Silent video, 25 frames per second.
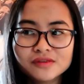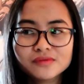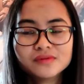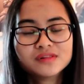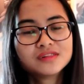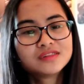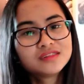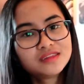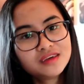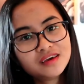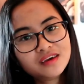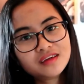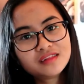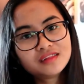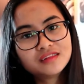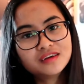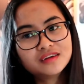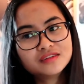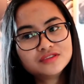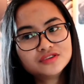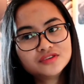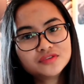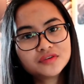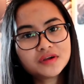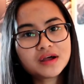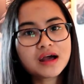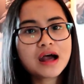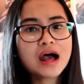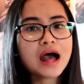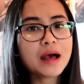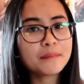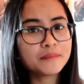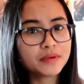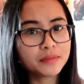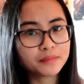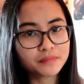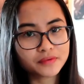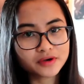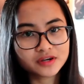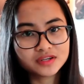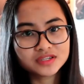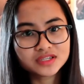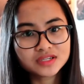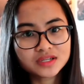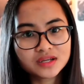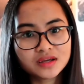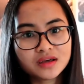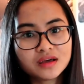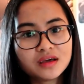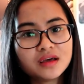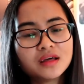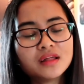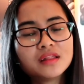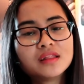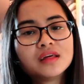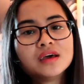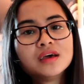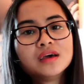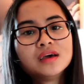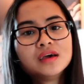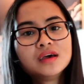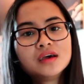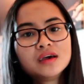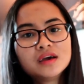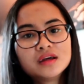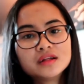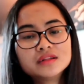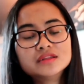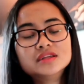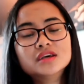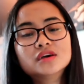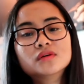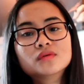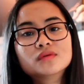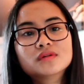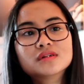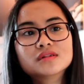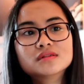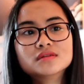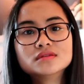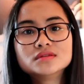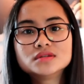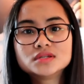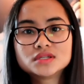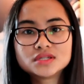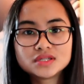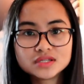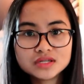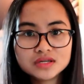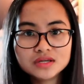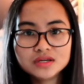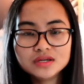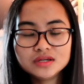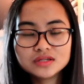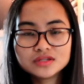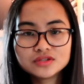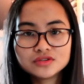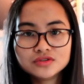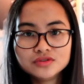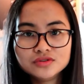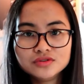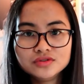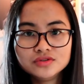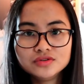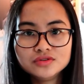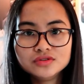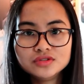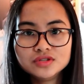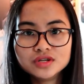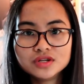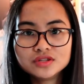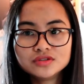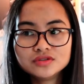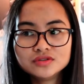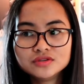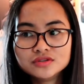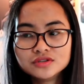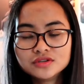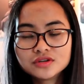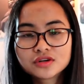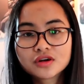will think that you're a happy person, they will see to you that you're